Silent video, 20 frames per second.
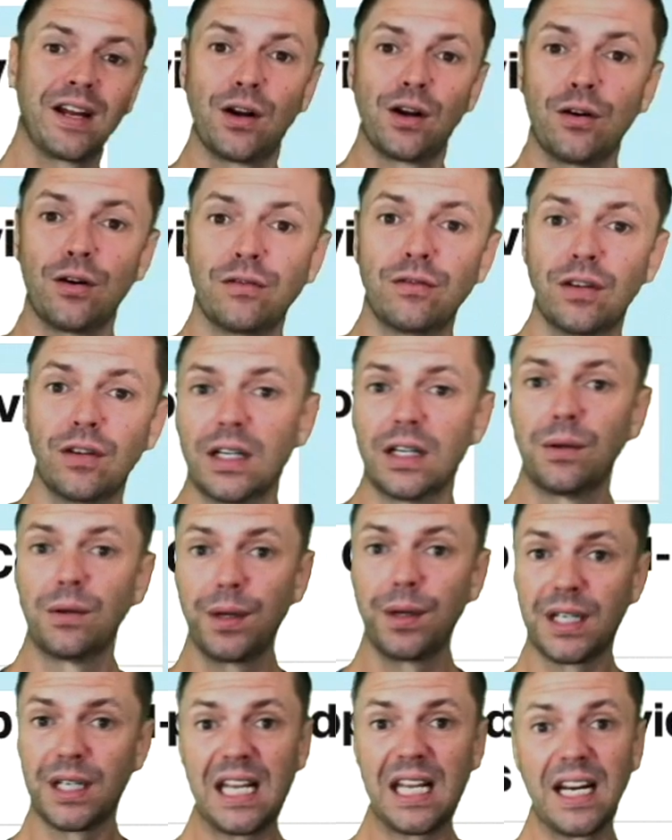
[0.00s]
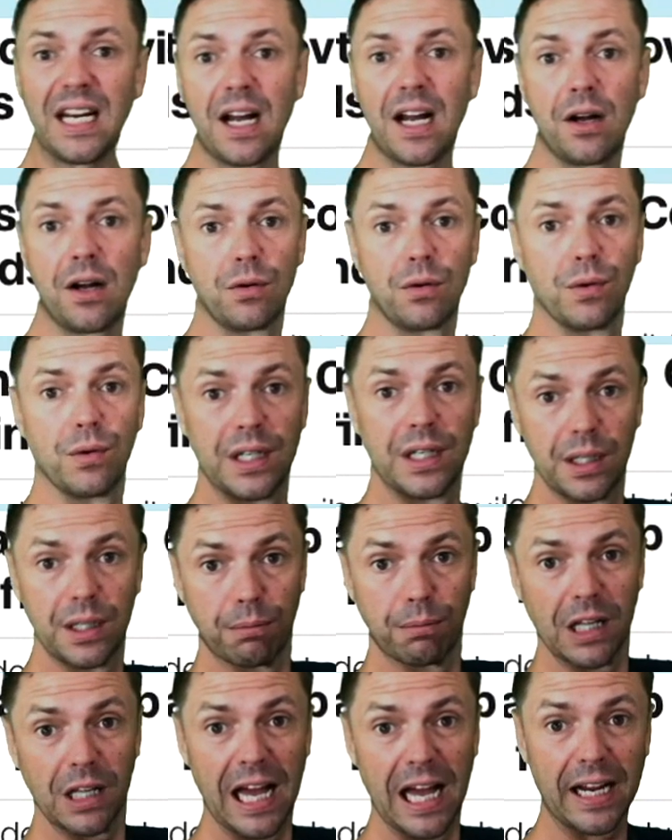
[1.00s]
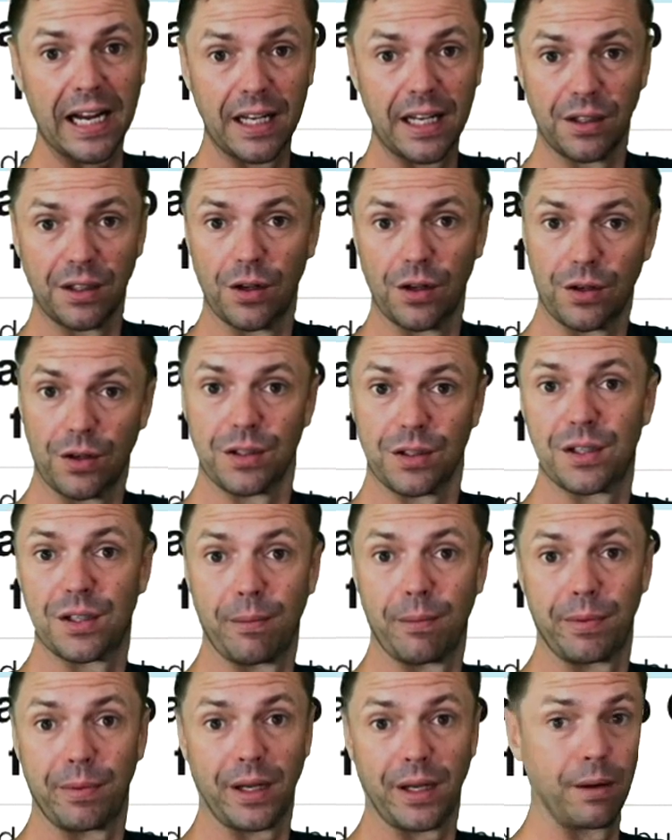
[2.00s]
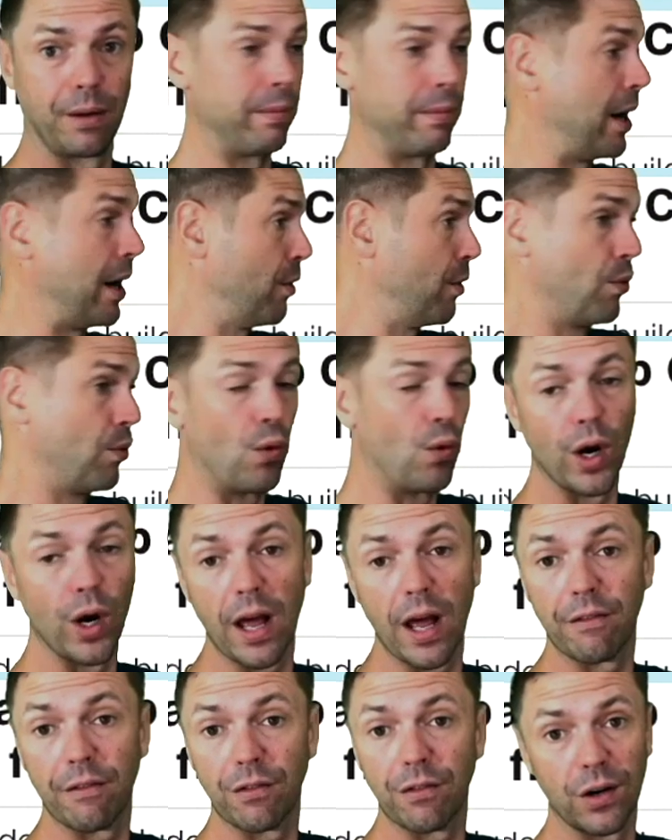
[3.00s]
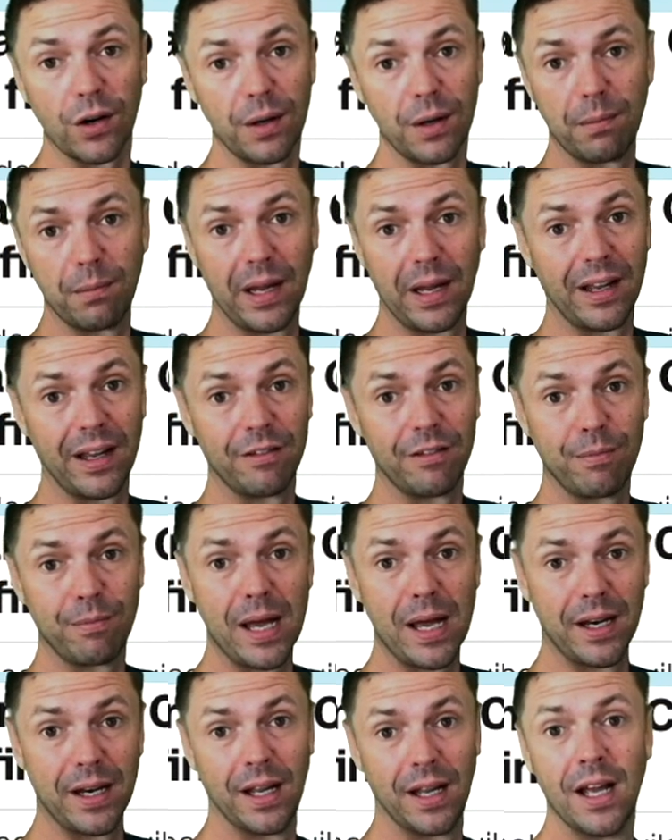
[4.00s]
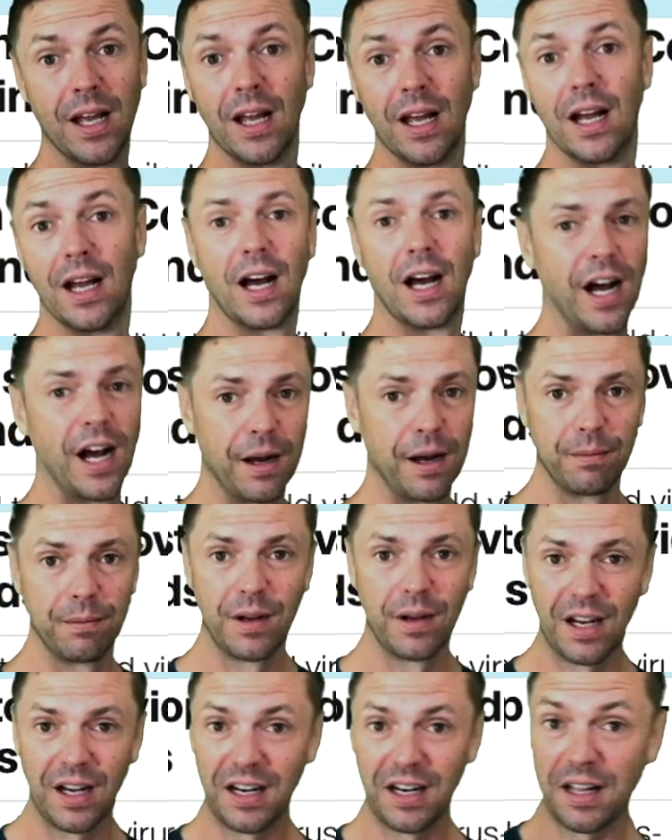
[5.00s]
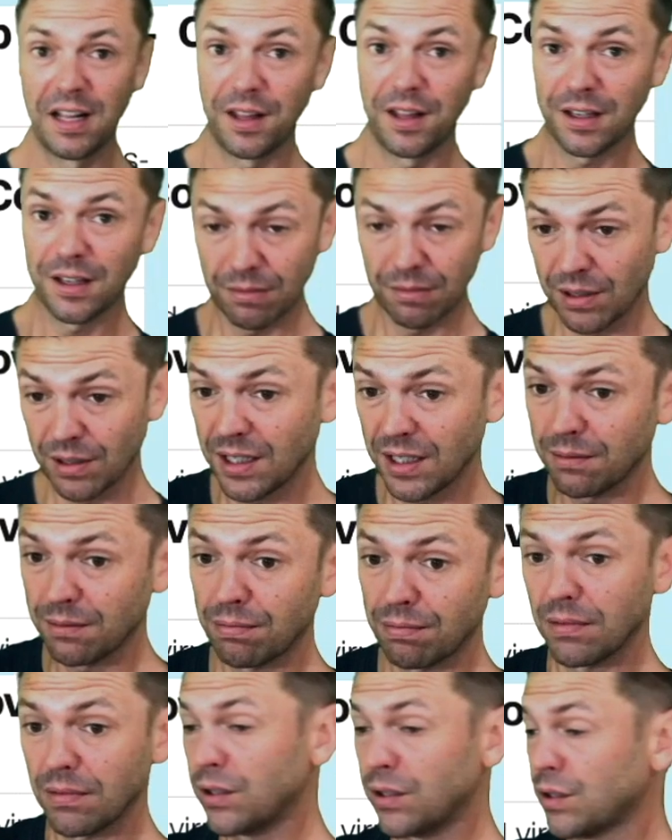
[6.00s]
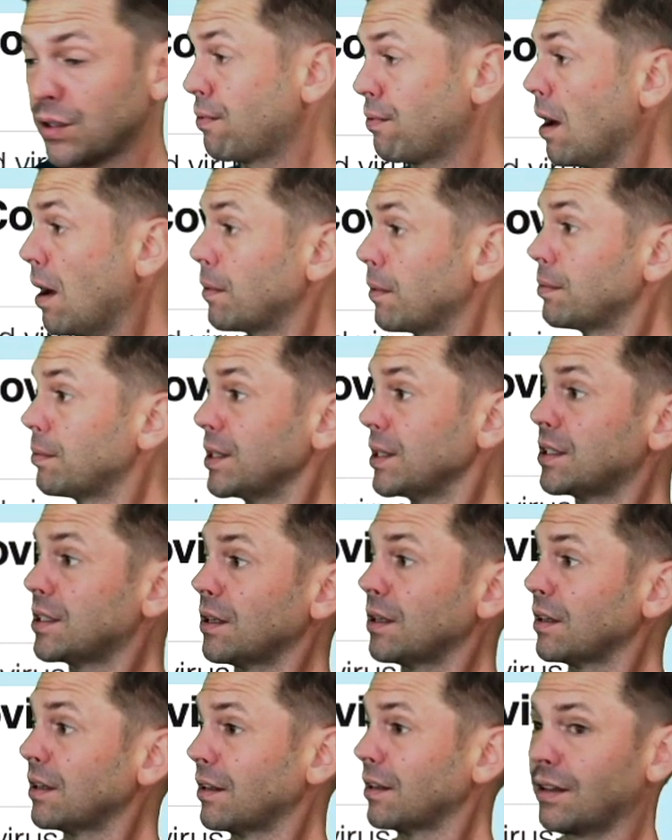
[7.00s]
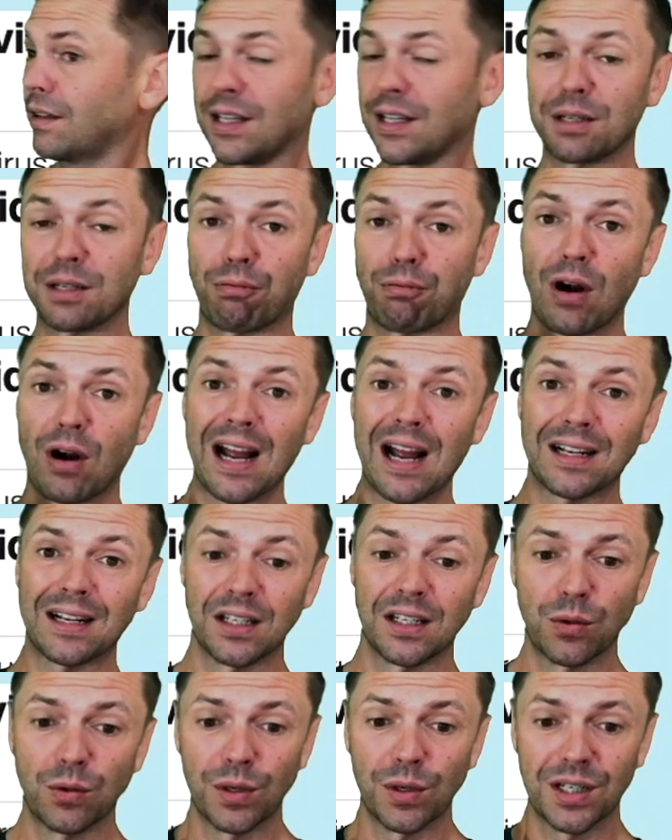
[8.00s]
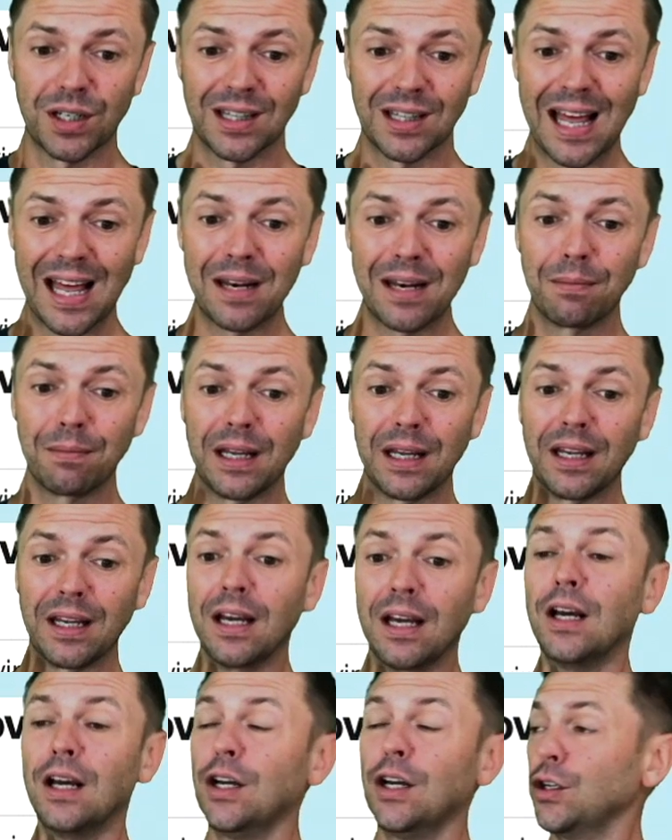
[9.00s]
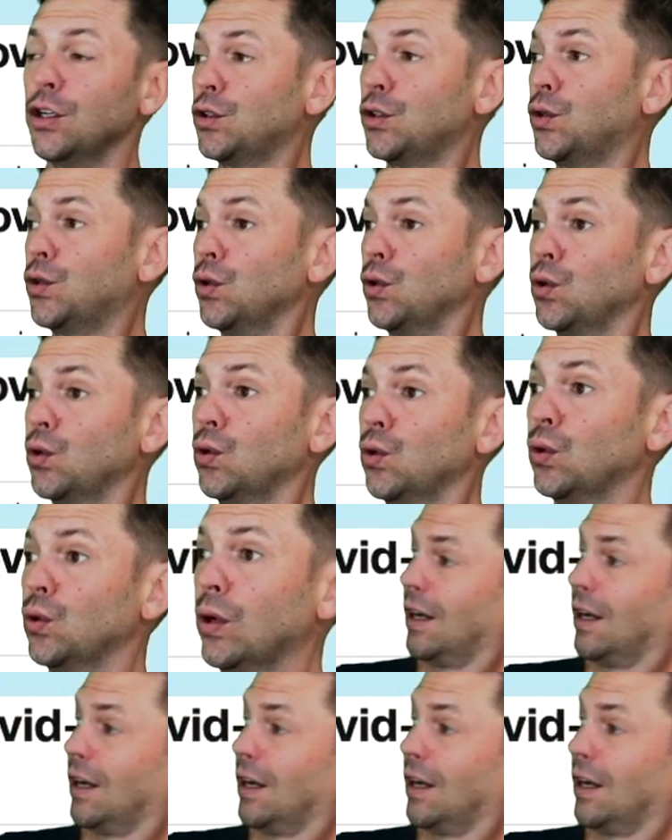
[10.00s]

over and we'd get out, read the plaque, and learn something about whatever it may have been. And I think really it was probably this practice which led me to